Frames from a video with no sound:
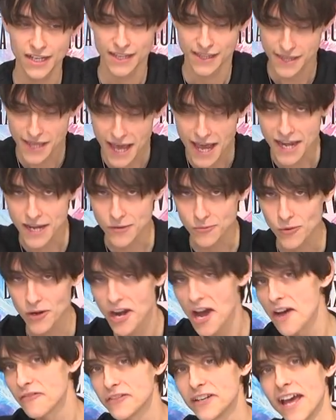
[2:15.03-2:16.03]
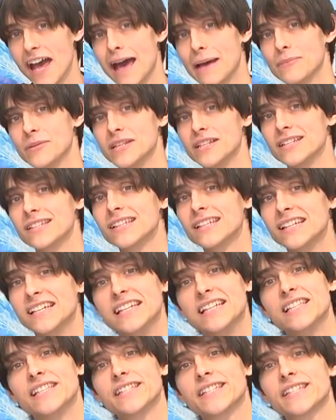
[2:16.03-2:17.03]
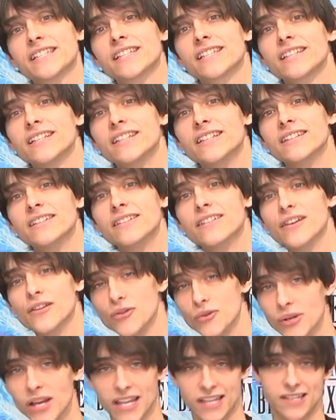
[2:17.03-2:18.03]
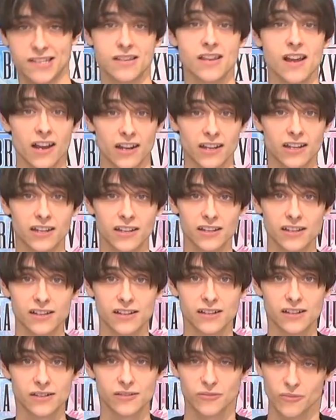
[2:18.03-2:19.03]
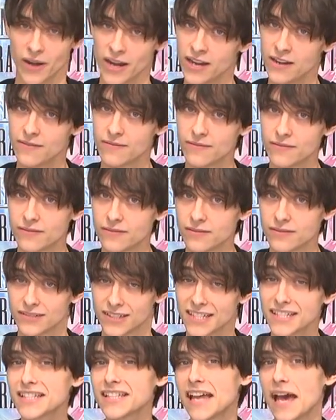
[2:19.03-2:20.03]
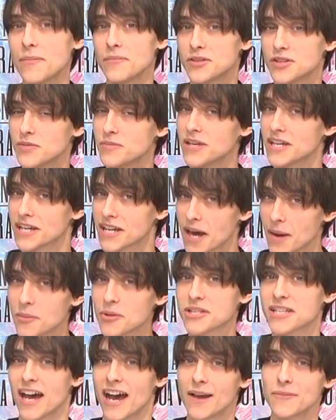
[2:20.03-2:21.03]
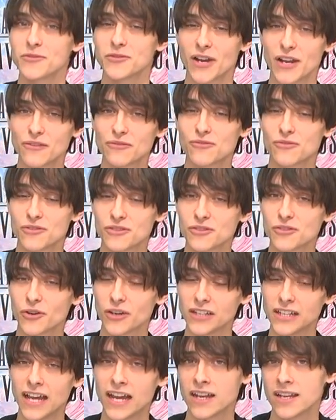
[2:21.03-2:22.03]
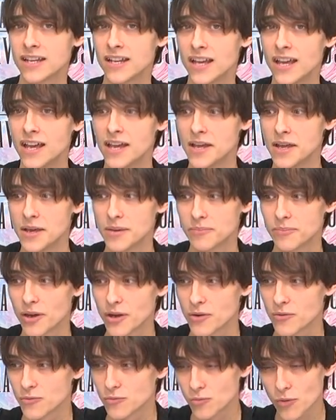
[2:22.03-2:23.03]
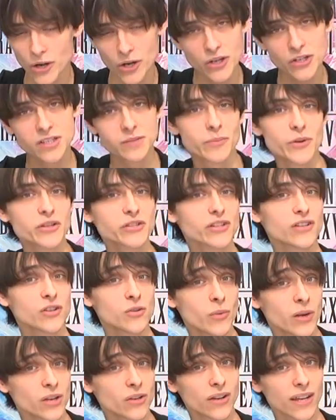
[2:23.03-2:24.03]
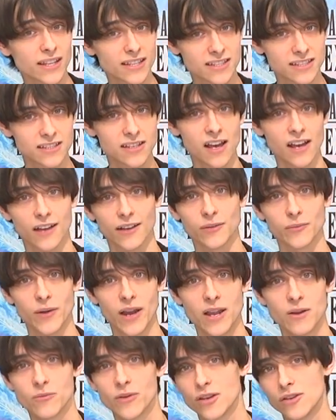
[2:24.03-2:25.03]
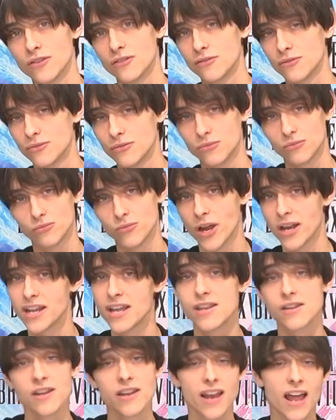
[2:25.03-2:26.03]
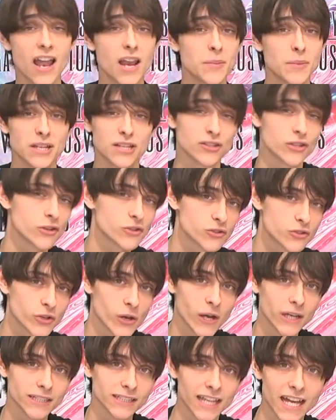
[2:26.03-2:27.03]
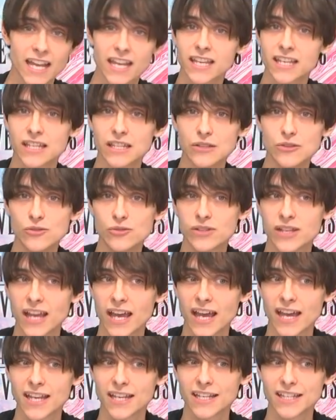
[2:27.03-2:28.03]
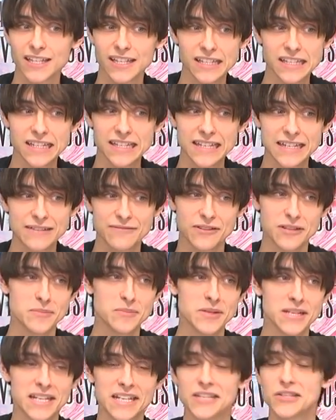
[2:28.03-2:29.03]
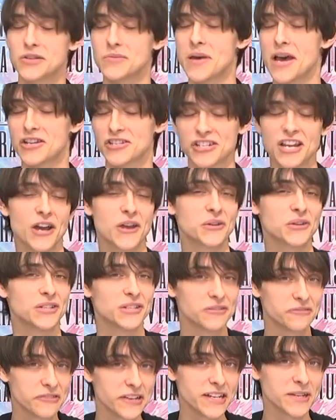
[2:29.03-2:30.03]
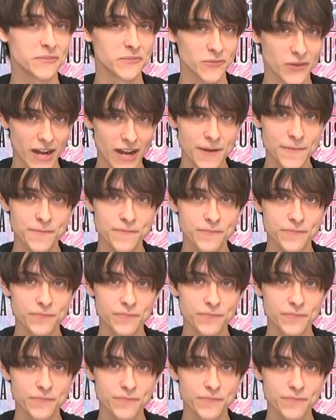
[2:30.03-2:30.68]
then what often happens is you get stuck, right? This has happened to me a couple times, right, through the storyline. But what are you supposed to do when you get stuck, right? When you run into an enemy so strong that you can't even begin to imagine how you can defeat him, right?